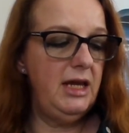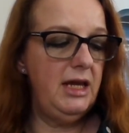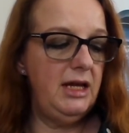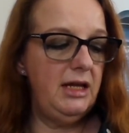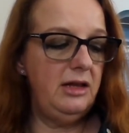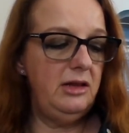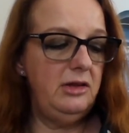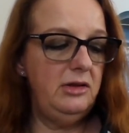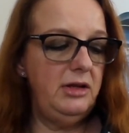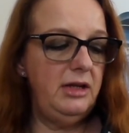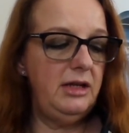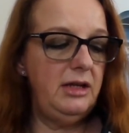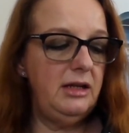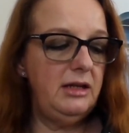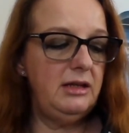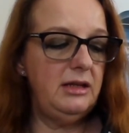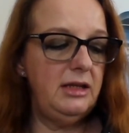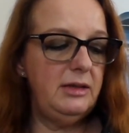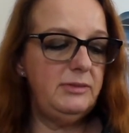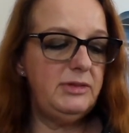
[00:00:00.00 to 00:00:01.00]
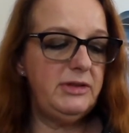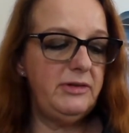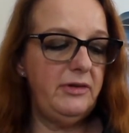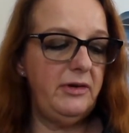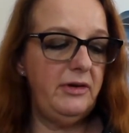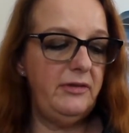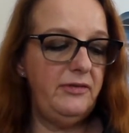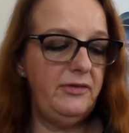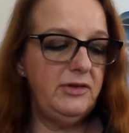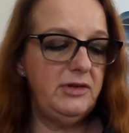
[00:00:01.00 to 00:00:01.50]
including a glimpse of
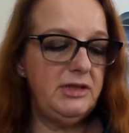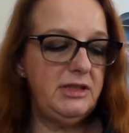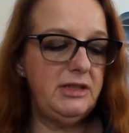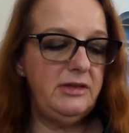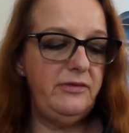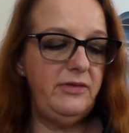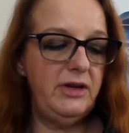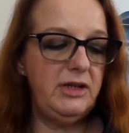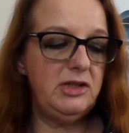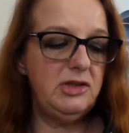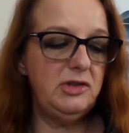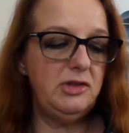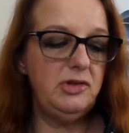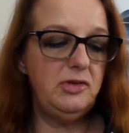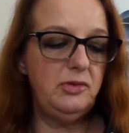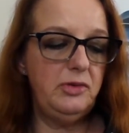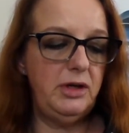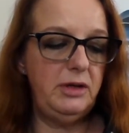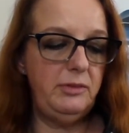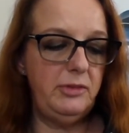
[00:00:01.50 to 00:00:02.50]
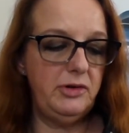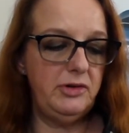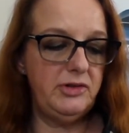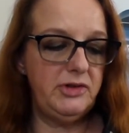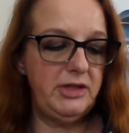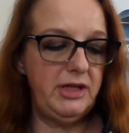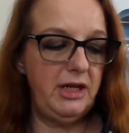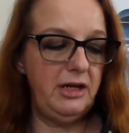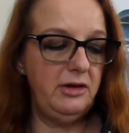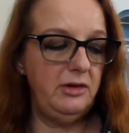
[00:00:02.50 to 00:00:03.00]
our first adventure touring
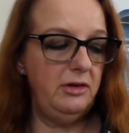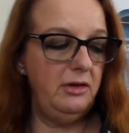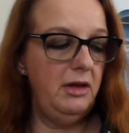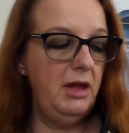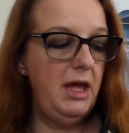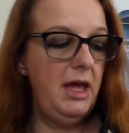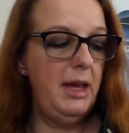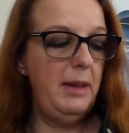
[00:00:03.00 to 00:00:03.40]
motorcycle,